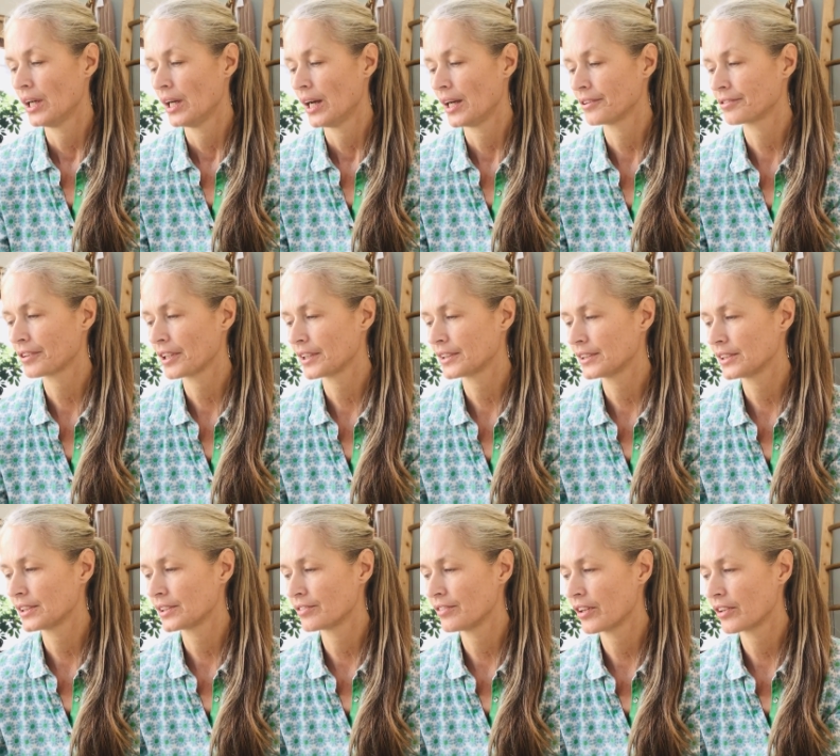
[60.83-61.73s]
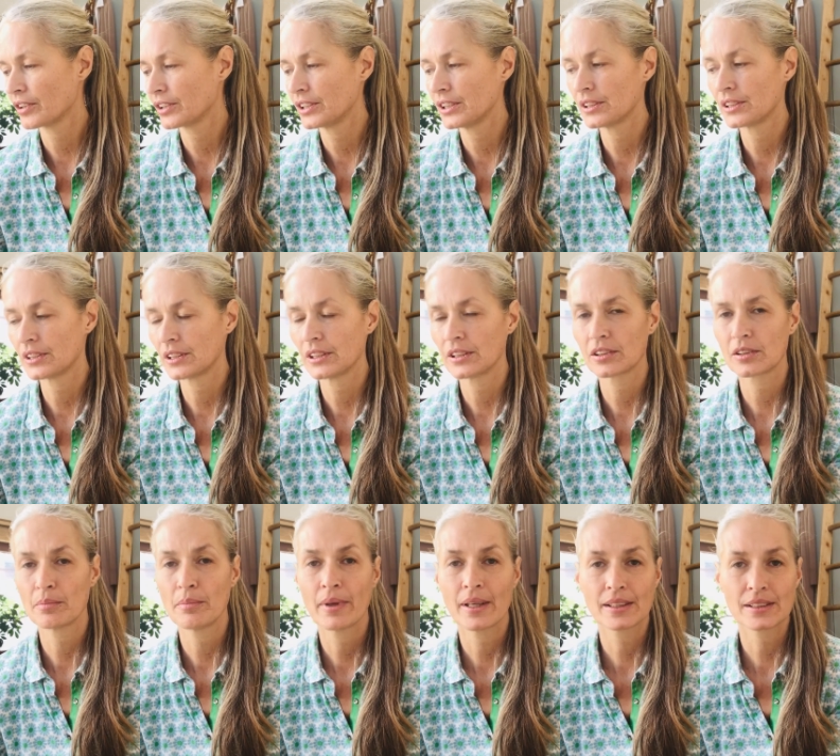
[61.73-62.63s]
I've got this very distinct
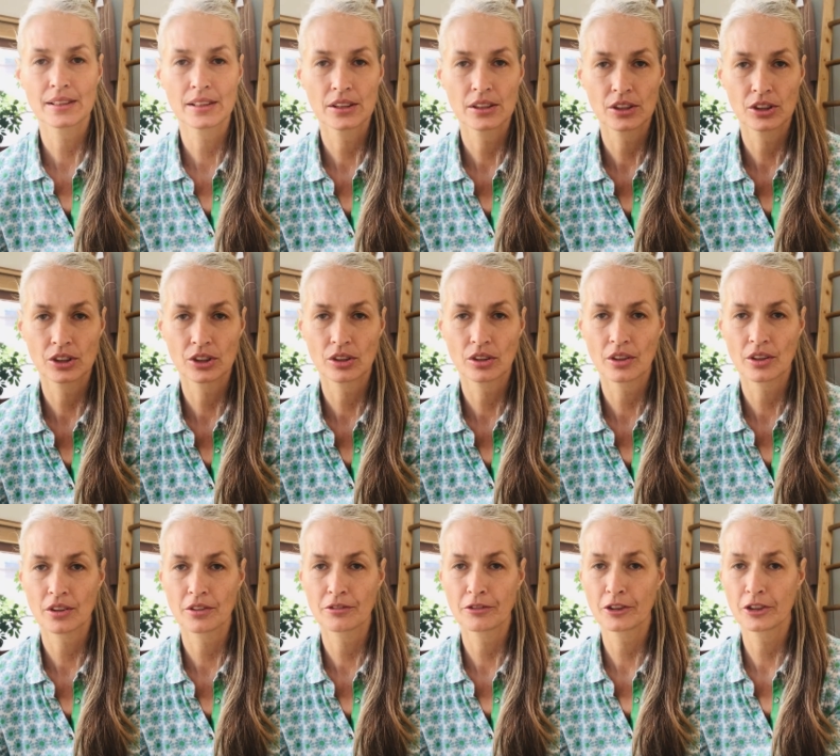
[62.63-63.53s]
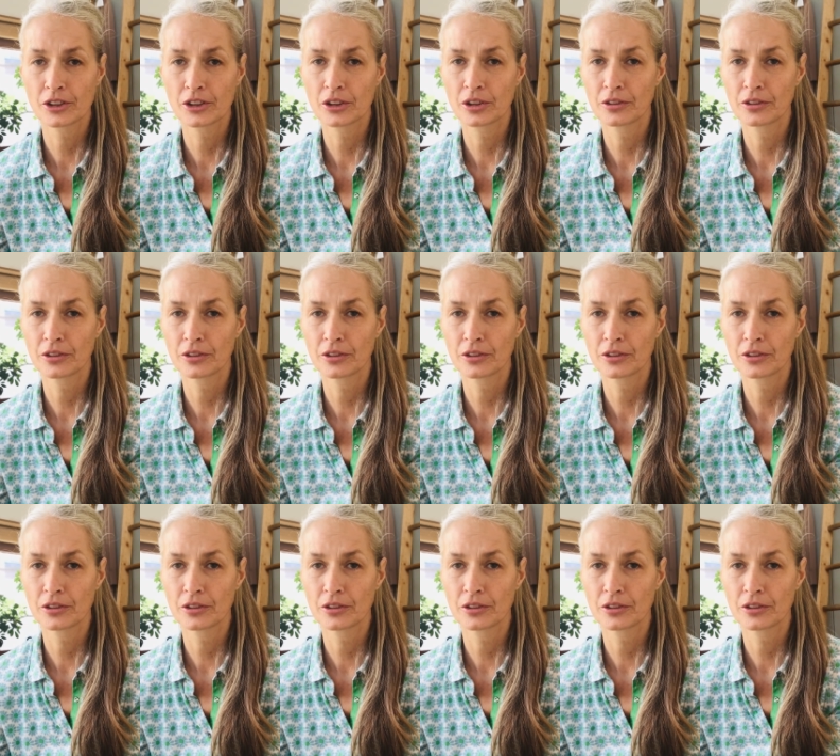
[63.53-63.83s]
message on the 1st